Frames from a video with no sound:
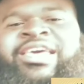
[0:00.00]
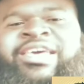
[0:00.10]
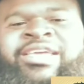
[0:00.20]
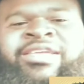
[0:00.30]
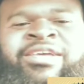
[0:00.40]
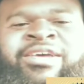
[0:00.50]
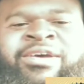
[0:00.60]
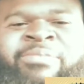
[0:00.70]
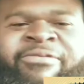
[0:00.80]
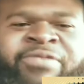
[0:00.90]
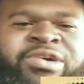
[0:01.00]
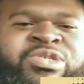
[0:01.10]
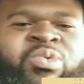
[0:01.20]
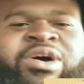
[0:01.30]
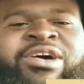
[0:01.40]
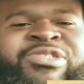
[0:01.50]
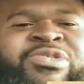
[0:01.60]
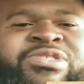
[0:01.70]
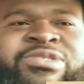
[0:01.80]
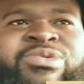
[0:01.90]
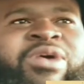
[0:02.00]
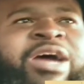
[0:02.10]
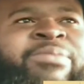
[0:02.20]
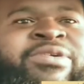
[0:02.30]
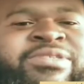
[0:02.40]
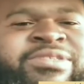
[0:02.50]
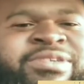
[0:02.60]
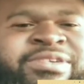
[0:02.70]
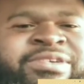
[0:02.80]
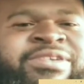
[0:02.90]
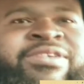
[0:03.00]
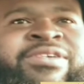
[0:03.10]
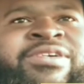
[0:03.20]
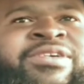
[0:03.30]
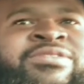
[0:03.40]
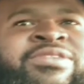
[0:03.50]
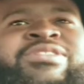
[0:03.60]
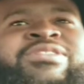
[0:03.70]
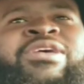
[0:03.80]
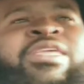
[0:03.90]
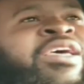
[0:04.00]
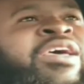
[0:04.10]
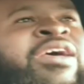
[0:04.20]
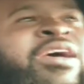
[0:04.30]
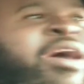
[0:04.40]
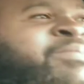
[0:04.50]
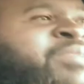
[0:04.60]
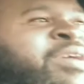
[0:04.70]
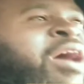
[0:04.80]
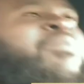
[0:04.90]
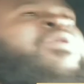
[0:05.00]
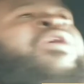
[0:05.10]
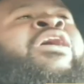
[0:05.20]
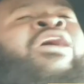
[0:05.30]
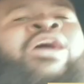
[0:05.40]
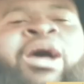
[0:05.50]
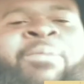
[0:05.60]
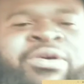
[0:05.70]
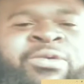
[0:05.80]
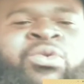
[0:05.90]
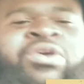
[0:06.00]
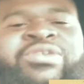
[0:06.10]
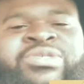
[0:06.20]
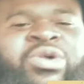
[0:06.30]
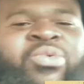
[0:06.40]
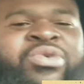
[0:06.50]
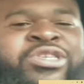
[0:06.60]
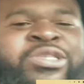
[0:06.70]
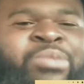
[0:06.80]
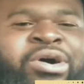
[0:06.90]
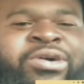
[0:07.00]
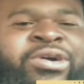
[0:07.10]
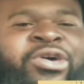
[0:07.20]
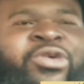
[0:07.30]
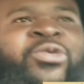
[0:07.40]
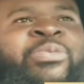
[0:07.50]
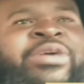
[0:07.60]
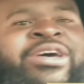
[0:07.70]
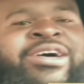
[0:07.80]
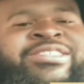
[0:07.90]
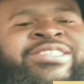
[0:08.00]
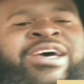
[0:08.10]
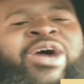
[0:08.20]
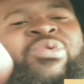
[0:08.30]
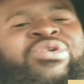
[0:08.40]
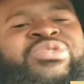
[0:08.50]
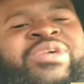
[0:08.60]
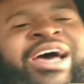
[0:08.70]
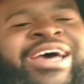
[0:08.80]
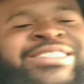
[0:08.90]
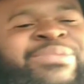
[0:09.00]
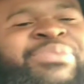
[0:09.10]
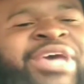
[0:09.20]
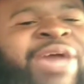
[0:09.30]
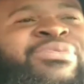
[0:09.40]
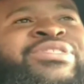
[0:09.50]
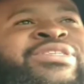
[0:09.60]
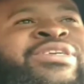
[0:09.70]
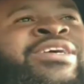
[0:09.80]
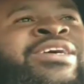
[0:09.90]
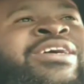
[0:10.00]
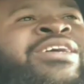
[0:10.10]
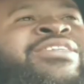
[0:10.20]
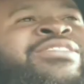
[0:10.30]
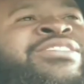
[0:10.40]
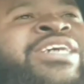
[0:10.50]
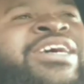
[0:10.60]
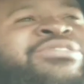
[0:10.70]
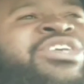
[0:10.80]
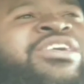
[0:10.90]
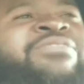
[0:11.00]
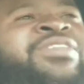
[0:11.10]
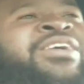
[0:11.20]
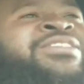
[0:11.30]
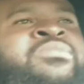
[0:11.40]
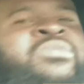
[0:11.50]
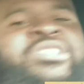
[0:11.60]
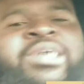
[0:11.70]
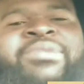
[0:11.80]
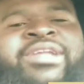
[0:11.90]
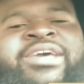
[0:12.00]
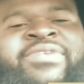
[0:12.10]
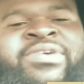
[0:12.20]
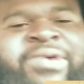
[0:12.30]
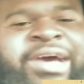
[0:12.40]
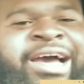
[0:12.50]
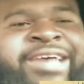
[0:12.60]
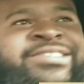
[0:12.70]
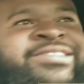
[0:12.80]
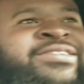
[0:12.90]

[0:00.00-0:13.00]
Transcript: get my first 100 subscribers. Let's, I'm, uh, I'm, I'm a, we're going to start with a small goal because I want you guys to be able to, to achieve this. I believe in you guys.